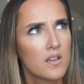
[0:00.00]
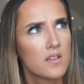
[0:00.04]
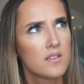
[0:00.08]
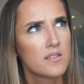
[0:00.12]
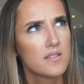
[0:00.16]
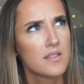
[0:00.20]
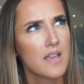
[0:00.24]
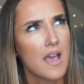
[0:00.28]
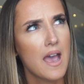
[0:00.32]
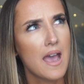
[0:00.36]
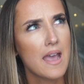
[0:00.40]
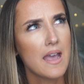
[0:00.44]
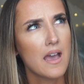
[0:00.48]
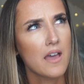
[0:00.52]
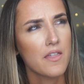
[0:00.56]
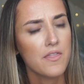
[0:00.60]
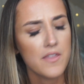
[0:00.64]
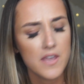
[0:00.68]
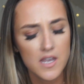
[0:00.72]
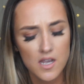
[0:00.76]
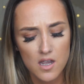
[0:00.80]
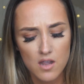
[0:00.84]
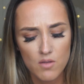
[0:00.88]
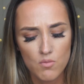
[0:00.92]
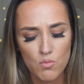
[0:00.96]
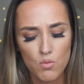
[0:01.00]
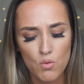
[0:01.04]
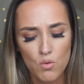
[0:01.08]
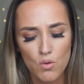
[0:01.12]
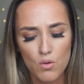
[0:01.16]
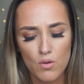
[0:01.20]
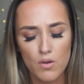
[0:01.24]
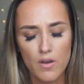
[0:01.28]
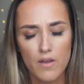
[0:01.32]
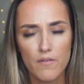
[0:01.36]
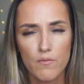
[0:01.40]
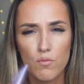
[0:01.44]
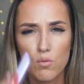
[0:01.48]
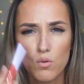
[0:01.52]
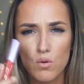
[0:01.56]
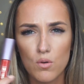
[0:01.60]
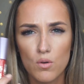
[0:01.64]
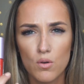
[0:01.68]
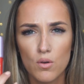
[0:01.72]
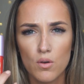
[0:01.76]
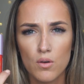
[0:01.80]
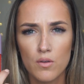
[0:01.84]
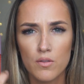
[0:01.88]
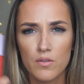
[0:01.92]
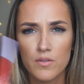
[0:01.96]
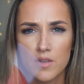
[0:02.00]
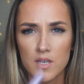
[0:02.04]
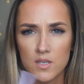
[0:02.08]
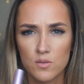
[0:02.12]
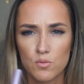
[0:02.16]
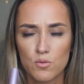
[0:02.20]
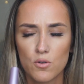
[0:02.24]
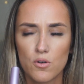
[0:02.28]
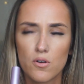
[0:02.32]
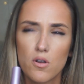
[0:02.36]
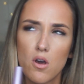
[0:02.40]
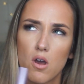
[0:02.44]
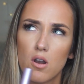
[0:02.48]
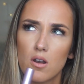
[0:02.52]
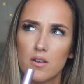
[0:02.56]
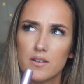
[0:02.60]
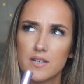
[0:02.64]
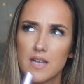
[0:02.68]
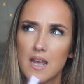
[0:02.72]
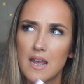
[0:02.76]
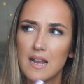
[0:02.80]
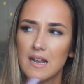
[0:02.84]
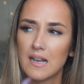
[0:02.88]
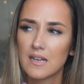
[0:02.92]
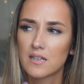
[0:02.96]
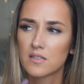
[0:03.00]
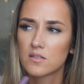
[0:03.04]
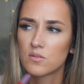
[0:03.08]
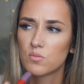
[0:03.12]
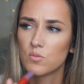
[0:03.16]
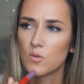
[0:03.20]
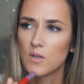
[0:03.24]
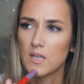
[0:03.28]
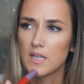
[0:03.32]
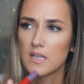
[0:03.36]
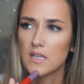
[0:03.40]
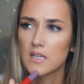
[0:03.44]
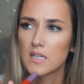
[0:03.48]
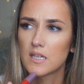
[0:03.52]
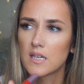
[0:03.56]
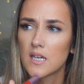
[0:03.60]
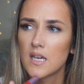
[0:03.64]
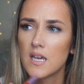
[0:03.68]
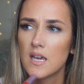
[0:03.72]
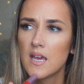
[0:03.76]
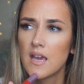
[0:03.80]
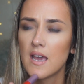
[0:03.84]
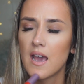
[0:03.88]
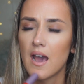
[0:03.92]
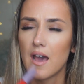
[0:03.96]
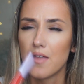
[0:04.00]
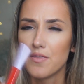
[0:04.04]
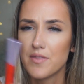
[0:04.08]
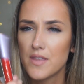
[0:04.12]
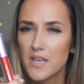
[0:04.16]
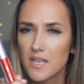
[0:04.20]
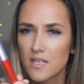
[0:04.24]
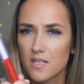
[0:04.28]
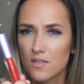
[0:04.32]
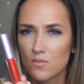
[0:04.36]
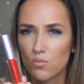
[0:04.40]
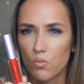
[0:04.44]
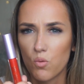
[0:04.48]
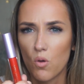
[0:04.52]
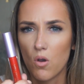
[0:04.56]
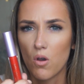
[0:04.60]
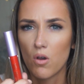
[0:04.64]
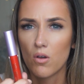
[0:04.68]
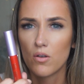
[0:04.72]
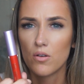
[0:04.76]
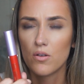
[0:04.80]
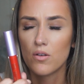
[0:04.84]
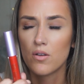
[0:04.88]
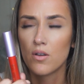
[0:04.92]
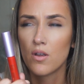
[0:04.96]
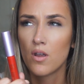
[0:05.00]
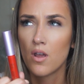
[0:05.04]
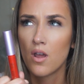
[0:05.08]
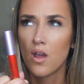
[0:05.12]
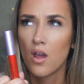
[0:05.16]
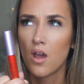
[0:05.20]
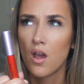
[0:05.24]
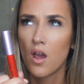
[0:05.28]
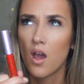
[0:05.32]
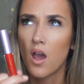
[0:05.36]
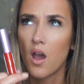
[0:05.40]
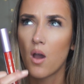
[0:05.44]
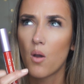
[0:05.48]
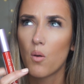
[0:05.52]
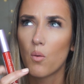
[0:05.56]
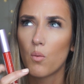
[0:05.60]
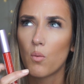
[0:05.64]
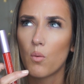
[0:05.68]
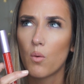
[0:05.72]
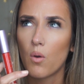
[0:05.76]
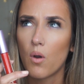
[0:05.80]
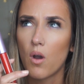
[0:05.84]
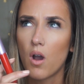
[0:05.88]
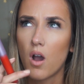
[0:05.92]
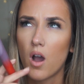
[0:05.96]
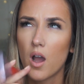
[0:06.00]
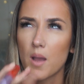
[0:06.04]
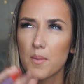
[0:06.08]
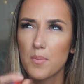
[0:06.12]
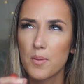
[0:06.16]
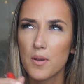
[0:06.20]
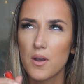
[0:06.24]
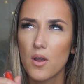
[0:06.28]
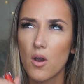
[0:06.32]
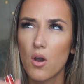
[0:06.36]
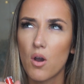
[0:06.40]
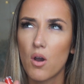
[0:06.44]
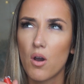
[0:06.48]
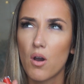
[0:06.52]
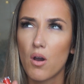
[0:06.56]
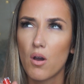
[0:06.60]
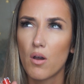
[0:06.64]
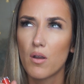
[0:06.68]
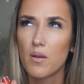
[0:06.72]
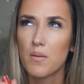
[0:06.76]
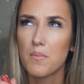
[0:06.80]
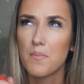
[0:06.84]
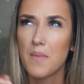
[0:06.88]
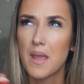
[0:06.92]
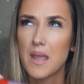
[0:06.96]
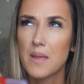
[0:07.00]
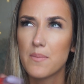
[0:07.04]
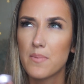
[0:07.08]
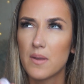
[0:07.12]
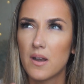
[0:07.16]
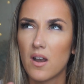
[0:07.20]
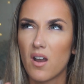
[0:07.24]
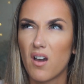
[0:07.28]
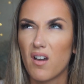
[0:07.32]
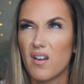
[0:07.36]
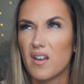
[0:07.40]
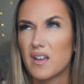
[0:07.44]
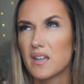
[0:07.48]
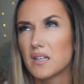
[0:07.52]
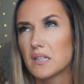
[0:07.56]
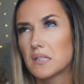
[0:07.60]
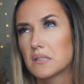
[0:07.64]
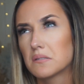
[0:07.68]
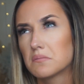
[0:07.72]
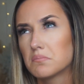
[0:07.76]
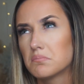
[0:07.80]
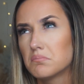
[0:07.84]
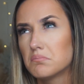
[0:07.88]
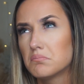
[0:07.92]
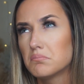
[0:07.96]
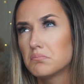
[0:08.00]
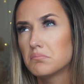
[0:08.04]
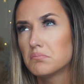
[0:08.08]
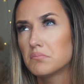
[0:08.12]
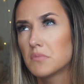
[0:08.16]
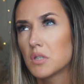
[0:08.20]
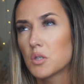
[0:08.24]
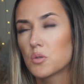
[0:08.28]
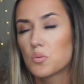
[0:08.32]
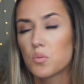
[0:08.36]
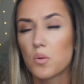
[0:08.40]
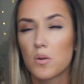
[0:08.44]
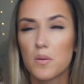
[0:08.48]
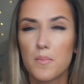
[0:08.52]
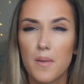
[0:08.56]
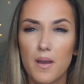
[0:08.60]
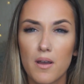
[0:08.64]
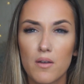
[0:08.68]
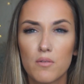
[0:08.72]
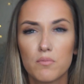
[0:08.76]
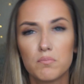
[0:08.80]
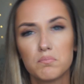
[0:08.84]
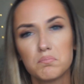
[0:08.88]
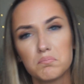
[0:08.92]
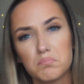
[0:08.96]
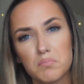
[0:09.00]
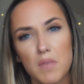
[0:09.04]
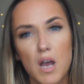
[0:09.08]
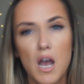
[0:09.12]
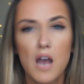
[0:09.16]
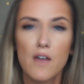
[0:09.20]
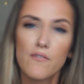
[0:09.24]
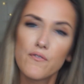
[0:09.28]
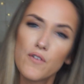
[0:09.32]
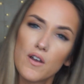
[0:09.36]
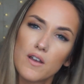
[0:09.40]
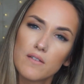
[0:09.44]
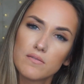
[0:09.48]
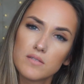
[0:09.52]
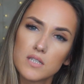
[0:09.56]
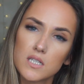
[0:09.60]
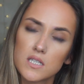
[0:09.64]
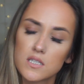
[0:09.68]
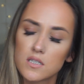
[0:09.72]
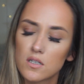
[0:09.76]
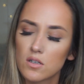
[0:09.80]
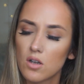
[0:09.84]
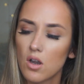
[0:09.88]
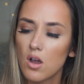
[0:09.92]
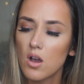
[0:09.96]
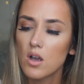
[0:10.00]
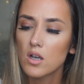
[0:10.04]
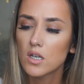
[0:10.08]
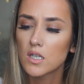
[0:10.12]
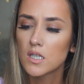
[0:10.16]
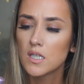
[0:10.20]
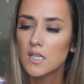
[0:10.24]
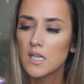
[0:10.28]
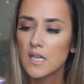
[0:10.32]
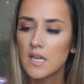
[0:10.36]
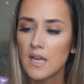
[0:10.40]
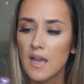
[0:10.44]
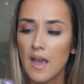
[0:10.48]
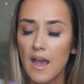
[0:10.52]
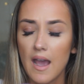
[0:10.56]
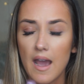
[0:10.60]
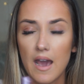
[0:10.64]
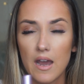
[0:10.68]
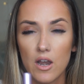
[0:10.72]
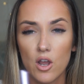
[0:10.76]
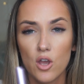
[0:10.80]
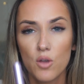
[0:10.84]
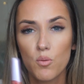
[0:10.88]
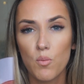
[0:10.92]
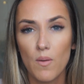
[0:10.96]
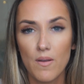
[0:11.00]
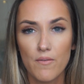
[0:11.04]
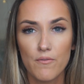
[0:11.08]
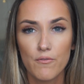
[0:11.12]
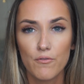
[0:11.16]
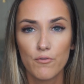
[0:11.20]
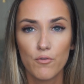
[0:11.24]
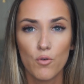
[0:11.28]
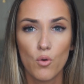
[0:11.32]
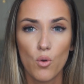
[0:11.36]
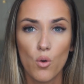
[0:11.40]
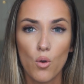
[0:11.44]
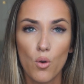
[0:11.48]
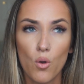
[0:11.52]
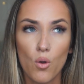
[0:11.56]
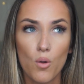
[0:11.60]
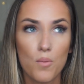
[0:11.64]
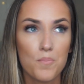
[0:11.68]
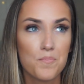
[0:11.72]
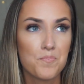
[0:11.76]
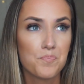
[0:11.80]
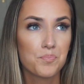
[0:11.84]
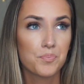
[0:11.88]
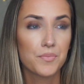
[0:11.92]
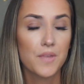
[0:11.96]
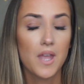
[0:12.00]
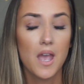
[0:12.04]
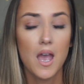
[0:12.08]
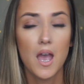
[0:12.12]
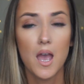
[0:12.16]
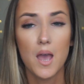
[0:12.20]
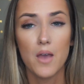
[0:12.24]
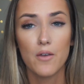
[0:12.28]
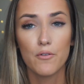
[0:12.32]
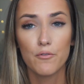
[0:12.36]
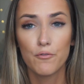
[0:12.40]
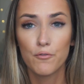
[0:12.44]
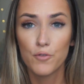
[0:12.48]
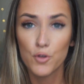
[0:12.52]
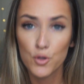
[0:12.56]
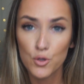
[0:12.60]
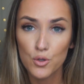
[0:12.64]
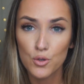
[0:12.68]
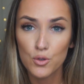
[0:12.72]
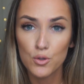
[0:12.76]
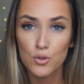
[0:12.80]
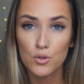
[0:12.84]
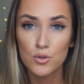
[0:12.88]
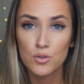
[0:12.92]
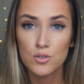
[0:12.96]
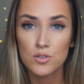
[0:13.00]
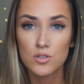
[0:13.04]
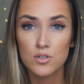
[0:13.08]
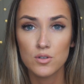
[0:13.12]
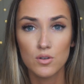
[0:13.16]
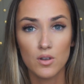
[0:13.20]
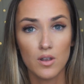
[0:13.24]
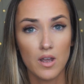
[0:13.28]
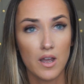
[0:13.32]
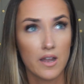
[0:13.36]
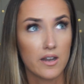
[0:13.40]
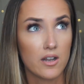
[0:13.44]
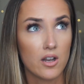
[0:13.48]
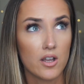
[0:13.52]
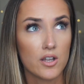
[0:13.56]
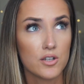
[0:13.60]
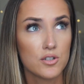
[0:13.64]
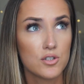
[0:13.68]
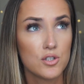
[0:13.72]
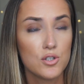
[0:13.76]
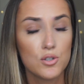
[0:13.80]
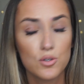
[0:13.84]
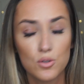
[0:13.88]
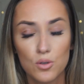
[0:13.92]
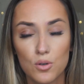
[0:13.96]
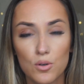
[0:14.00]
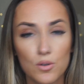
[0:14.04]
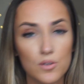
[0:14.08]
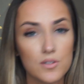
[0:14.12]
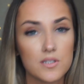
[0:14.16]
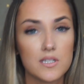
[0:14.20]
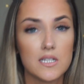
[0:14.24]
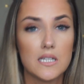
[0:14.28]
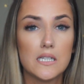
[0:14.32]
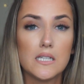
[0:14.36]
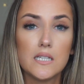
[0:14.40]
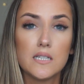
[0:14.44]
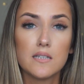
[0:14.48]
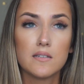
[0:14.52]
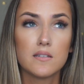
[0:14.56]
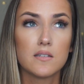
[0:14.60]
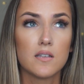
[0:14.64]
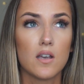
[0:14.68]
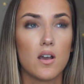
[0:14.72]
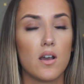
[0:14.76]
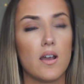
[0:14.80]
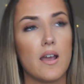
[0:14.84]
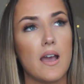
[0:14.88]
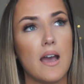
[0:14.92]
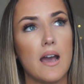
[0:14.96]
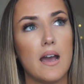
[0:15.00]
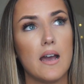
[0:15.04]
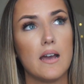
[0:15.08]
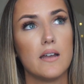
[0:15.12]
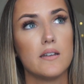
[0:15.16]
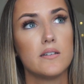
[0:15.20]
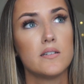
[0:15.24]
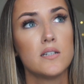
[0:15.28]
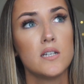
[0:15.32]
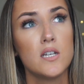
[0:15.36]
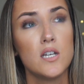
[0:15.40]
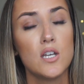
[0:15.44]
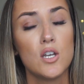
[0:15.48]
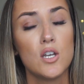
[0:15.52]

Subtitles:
say I think I wore this one on holiday last week, and this one I put it on maybe like it was probably about 5:30, 6 o'clock, and I went for food. I had like 2 courses, I had